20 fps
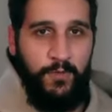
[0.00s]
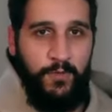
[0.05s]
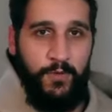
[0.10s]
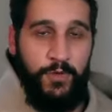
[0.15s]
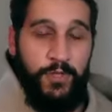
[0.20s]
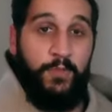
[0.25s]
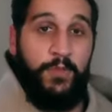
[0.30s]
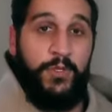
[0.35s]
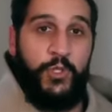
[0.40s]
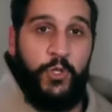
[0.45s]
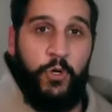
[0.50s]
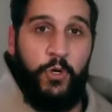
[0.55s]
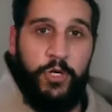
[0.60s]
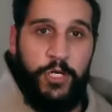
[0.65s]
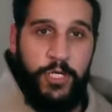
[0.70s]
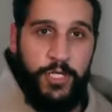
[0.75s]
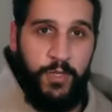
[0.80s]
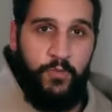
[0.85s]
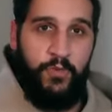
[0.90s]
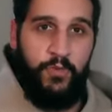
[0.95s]
where the
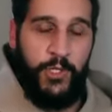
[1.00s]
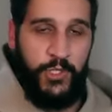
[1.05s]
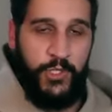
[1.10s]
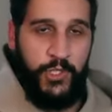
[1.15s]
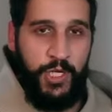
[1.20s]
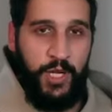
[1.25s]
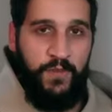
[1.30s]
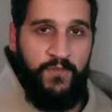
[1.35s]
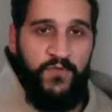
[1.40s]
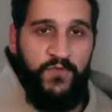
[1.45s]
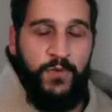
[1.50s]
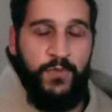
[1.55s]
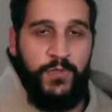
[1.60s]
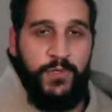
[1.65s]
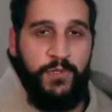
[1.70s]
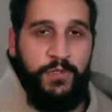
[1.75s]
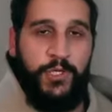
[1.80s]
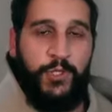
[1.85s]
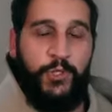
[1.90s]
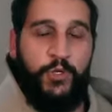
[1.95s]
majority of the breath should come from.
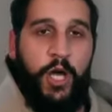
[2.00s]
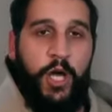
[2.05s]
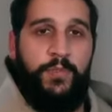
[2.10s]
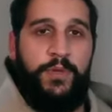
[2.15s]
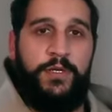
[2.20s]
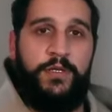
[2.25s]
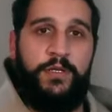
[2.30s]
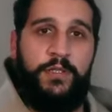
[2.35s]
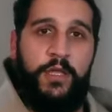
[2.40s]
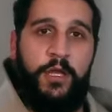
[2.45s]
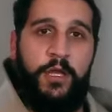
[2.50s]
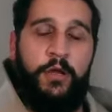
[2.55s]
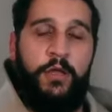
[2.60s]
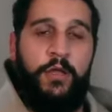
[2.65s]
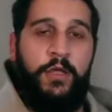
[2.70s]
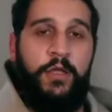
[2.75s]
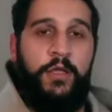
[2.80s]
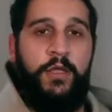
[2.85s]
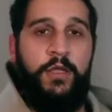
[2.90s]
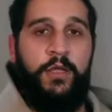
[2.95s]
So they drop into there,
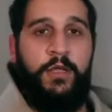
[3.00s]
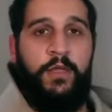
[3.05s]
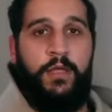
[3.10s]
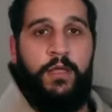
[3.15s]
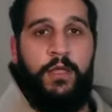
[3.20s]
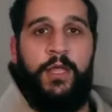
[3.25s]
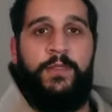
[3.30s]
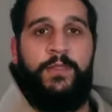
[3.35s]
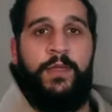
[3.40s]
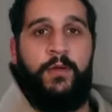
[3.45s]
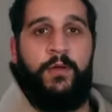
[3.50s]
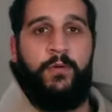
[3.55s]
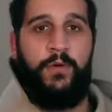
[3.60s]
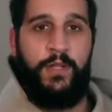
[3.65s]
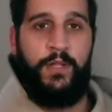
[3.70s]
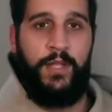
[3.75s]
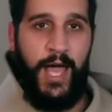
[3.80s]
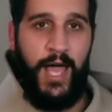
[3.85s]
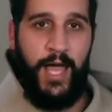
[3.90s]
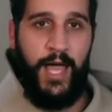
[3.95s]
and they
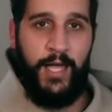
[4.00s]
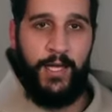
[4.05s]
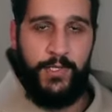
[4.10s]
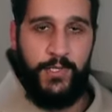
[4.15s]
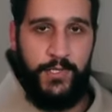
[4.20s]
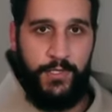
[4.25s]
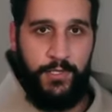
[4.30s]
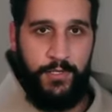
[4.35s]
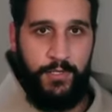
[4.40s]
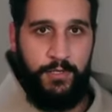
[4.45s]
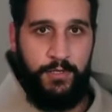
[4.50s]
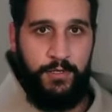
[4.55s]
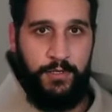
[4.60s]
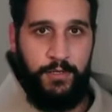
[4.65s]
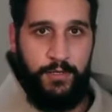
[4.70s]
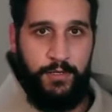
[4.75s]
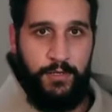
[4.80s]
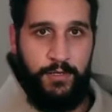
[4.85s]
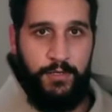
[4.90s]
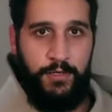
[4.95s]
relax,
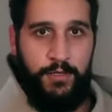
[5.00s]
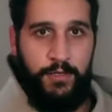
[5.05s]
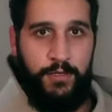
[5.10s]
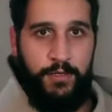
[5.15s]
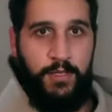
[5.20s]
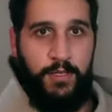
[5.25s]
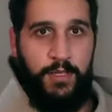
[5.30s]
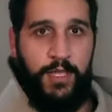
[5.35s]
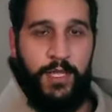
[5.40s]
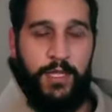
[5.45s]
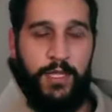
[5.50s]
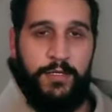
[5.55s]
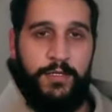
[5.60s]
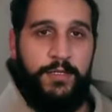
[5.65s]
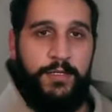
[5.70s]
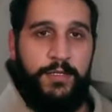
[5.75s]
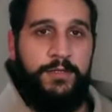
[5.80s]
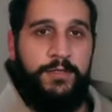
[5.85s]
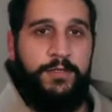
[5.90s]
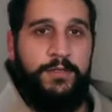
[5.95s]

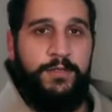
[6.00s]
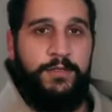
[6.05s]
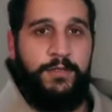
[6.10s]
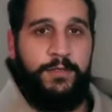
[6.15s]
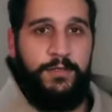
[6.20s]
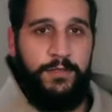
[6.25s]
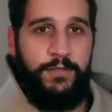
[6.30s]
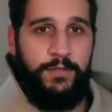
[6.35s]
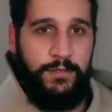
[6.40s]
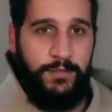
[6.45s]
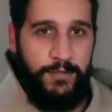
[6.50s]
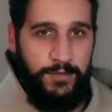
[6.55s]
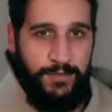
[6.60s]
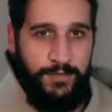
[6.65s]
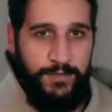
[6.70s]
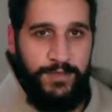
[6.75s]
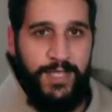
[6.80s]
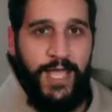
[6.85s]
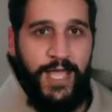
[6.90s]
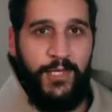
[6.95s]
and
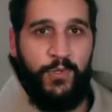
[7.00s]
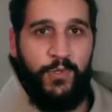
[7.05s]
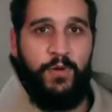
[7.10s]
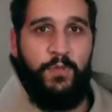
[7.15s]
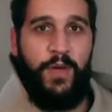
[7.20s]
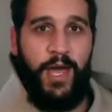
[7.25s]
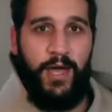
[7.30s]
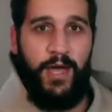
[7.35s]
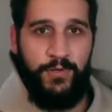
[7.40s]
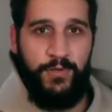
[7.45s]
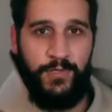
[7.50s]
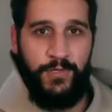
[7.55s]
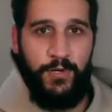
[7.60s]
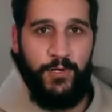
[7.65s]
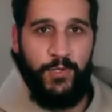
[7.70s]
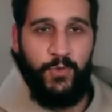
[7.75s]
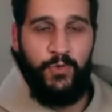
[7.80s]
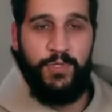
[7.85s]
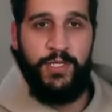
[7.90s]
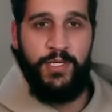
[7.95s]
that's where the pattern
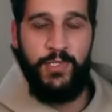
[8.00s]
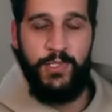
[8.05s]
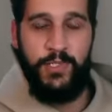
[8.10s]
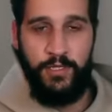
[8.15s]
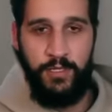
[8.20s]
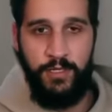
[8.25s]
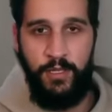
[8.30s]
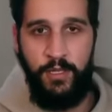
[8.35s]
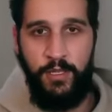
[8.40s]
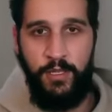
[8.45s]
starts releasing.